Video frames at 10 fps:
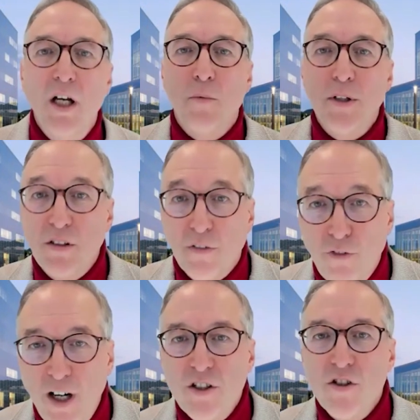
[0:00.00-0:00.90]
What's the
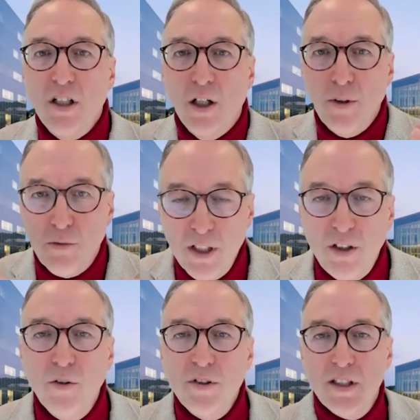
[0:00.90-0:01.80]
fraction? Are we
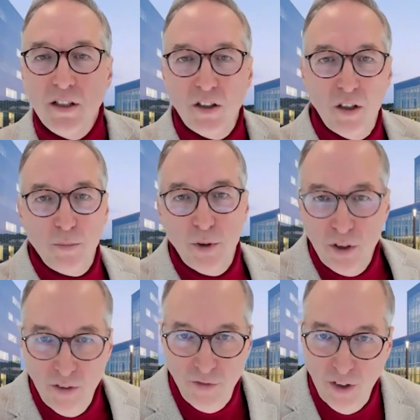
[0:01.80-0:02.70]
reducing the number
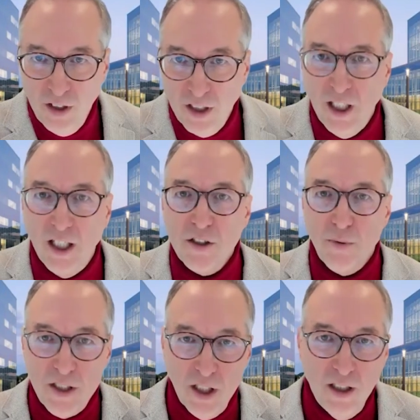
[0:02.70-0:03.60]
of cars
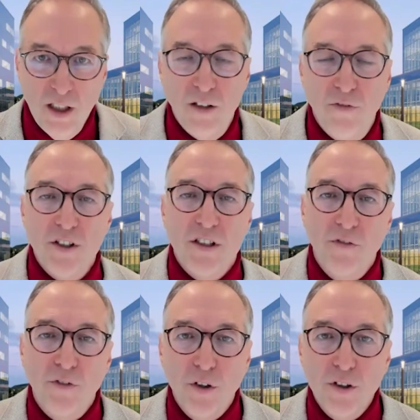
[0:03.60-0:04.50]
with fossil
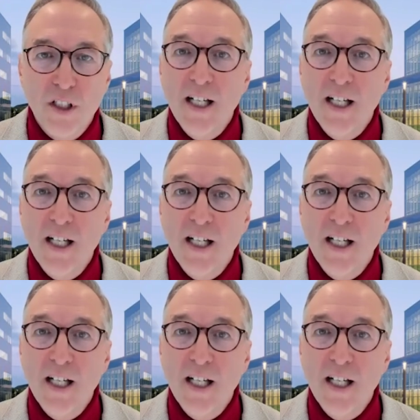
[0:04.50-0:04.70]
fuels?